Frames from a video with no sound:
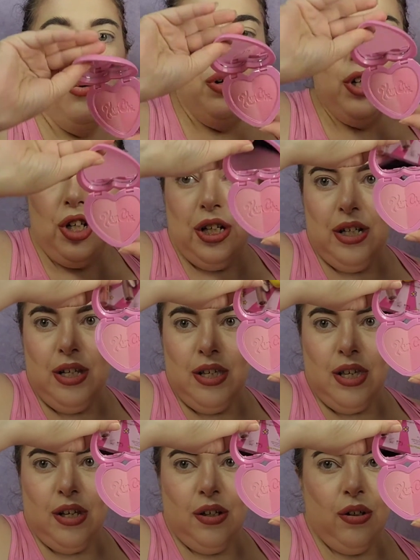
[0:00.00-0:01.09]
which
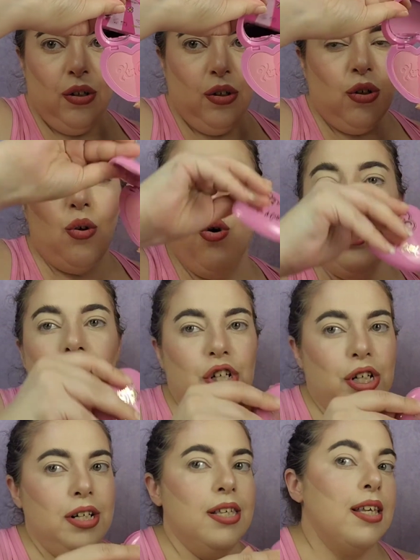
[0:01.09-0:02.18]
is
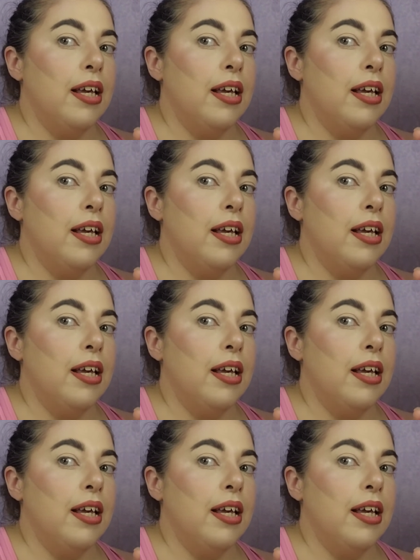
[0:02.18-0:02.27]
gorgeous.